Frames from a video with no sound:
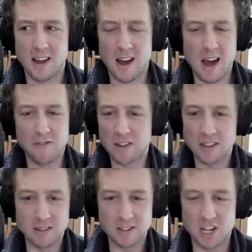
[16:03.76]

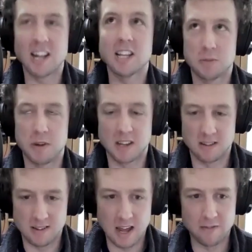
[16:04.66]
everything, generally
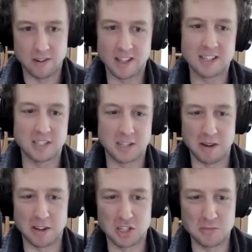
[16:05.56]
speaking, unless it's a
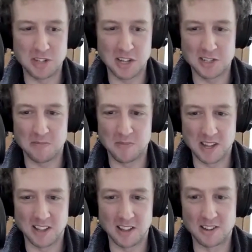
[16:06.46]
big sheep sale or something that
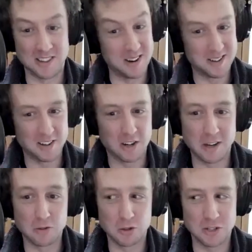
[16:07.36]
you like, or
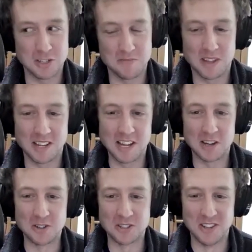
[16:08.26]
Kelso or something that you need to
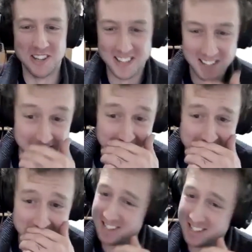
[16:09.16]
go to.
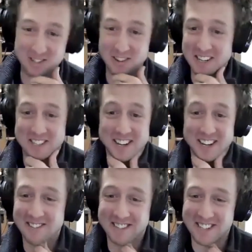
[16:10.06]
So sorry, son,
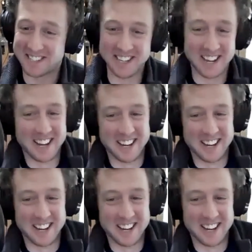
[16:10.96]
you'll just need to